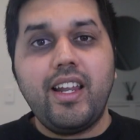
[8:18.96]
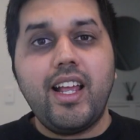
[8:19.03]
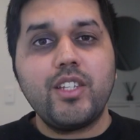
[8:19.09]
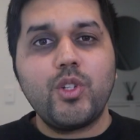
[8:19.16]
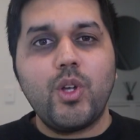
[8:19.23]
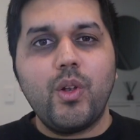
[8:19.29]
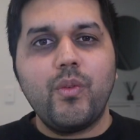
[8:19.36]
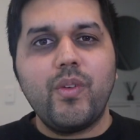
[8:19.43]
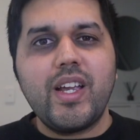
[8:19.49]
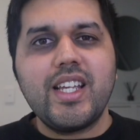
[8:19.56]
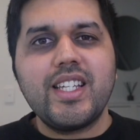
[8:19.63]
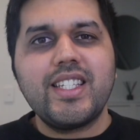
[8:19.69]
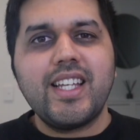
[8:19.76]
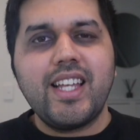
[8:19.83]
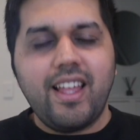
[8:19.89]
And as
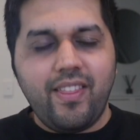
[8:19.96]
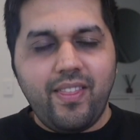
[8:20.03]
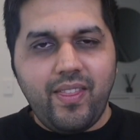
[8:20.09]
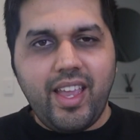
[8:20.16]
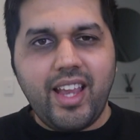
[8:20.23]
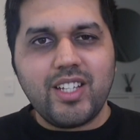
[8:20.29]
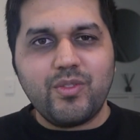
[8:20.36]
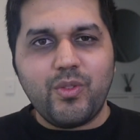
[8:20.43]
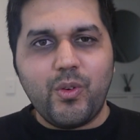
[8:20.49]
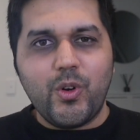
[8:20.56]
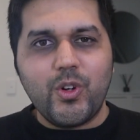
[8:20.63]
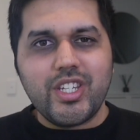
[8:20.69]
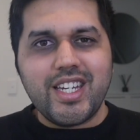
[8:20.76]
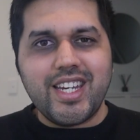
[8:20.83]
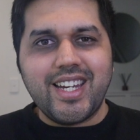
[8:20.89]
always, thanks for
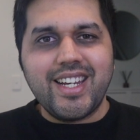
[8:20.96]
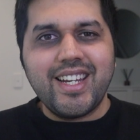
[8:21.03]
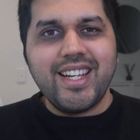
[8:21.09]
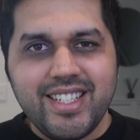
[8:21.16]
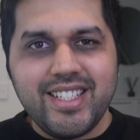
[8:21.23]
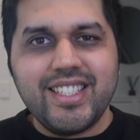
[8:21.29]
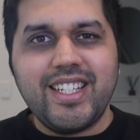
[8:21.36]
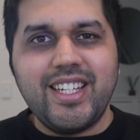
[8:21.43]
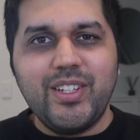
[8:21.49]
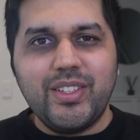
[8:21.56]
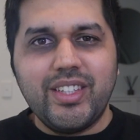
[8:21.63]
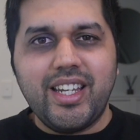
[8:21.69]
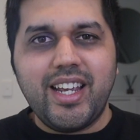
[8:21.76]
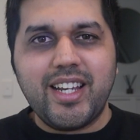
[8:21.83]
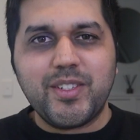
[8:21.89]
watching. See you in
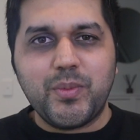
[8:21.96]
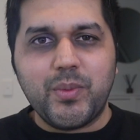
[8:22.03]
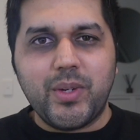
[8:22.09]
the next